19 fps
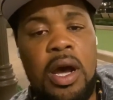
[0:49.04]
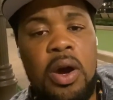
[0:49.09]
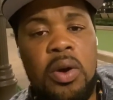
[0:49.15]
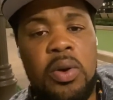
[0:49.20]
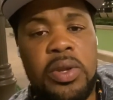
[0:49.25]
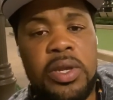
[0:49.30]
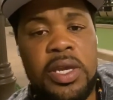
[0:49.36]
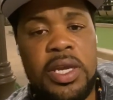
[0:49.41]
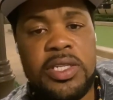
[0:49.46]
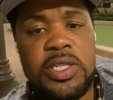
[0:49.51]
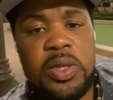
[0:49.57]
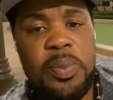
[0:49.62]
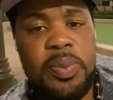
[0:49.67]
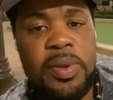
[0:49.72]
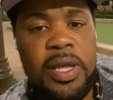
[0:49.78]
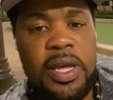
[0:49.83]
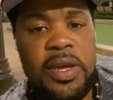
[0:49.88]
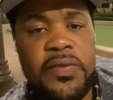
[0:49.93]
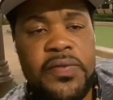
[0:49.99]
you guys are
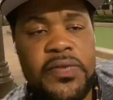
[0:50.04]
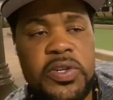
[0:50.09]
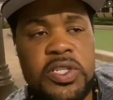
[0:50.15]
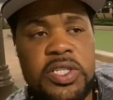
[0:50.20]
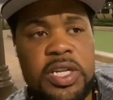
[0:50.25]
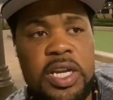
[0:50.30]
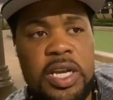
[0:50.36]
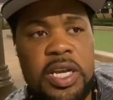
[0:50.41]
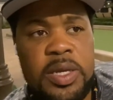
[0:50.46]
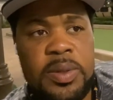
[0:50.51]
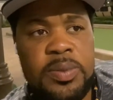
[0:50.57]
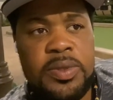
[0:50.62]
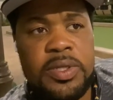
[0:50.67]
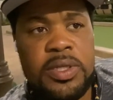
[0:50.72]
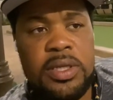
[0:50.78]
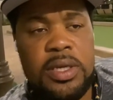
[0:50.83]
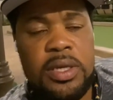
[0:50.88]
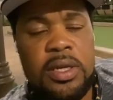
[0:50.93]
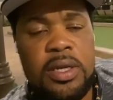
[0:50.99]
applying for jobs,
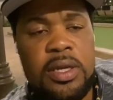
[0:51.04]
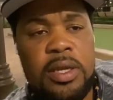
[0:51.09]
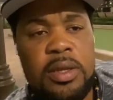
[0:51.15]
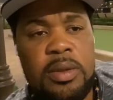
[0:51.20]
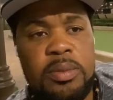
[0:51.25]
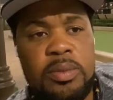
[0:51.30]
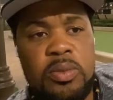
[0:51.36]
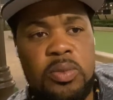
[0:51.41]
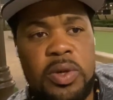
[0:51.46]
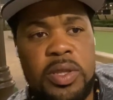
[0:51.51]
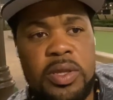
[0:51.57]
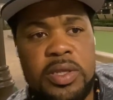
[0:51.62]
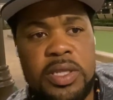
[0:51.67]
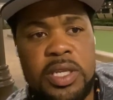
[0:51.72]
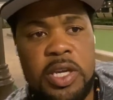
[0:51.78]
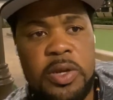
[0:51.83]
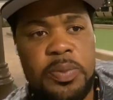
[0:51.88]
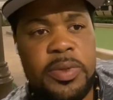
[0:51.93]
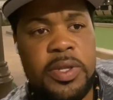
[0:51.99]
whether it's
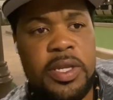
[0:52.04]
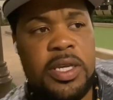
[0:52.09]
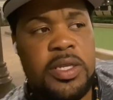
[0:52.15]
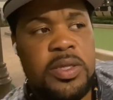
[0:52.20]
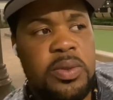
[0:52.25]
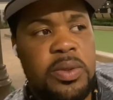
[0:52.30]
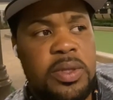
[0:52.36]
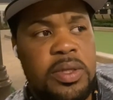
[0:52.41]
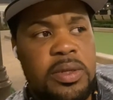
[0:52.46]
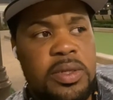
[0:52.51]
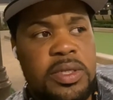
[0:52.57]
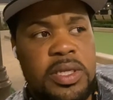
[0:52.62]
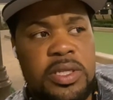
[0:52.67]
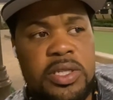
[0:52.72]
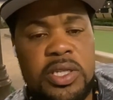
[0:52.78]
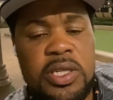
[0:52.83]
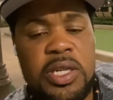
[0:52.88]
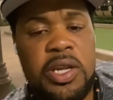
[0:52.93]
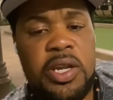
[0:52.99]
help desk, whether it's
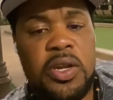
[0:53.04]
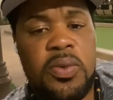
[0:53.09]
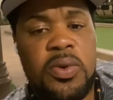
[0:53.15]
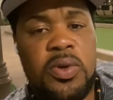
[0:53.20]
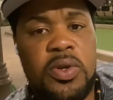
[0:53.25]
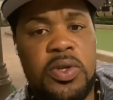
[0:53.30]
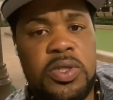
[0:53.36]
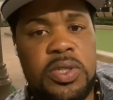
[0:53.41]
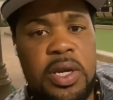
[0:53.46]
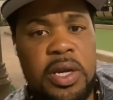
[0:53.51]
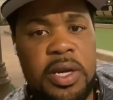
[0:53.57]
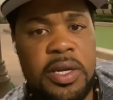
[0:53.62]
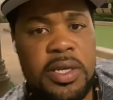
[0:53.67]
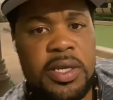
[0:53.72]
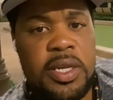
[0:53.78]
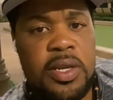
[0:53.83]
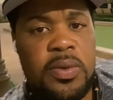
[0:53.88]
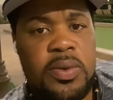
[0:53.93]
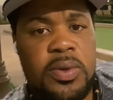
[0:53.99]
engineering roles,
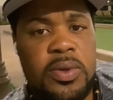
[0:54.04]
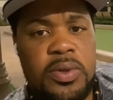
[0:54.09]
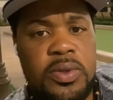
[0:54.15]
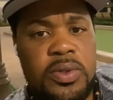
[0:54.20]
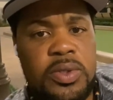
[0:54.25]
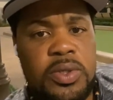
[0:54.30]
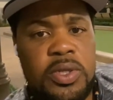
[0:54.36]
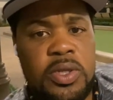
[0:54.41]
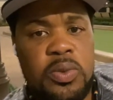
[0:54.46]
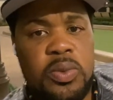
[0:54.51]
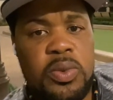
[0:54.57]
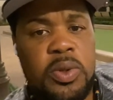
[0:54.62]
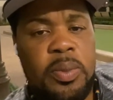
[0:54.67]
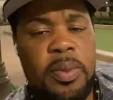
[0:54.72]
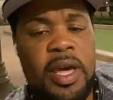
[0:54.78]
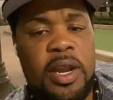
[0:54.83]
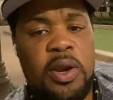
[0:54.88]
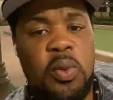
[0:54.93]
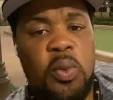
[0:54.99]
architect roles, no
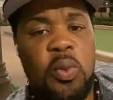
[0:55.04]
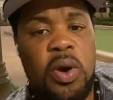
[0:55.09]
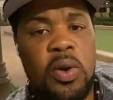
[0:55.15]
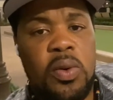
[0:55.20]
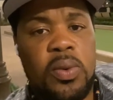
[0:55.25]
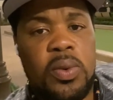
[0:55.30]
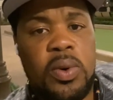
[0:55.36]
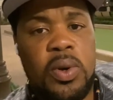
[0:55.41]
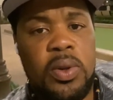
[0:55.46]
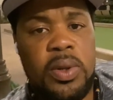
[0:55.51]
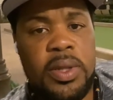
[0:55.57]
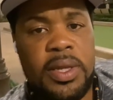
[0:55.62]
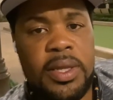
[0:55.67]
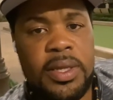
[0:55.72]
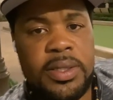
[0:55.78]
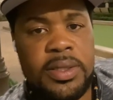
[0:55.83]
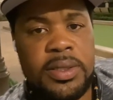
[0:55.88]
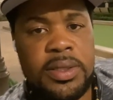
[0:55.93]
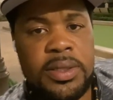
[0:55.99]
matter what role it
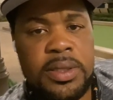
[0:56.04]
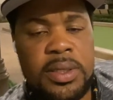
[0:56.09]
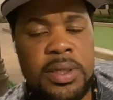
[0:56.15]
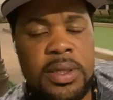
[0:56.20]
is.